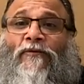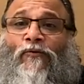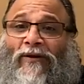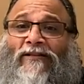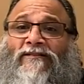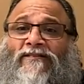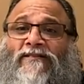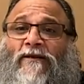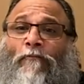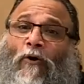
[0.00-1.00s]

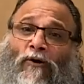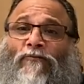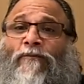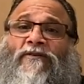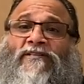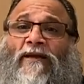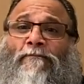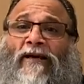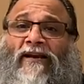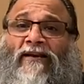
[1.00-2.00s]
Twins born from the same
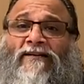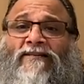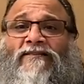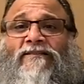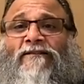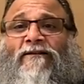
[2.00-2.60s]
parents.